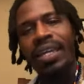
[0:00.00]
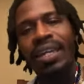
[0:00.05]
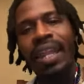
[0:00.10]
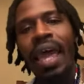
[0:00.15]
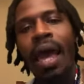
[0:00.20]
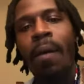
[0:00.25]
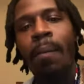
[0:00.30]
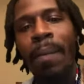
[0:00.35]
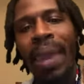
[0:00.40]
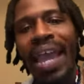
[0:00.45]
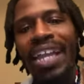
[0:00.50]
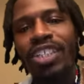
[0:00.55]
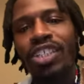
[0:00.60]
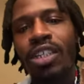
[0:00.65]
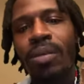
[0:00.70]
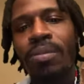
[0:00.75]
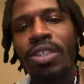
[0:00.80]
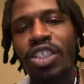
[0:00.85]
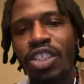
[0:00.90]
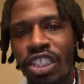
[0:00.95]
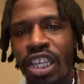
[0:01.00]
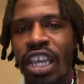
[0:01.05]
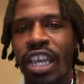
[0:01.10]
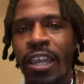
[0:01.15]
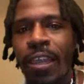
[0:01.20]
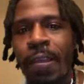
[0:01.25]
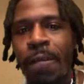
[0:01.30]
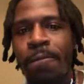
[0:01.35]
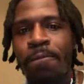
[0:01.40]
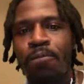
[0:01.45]
Now imagine a
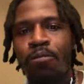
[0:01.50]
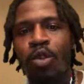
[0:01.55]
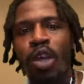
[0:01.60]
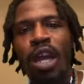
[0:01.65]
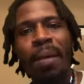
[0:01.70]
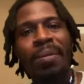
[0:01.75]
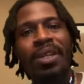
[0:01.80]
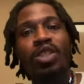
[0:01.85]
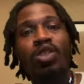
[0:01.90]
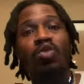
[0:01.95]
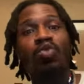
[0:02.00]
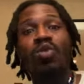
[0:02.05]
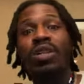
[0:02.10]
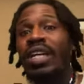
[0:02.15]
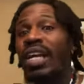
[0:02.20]
machine coming through,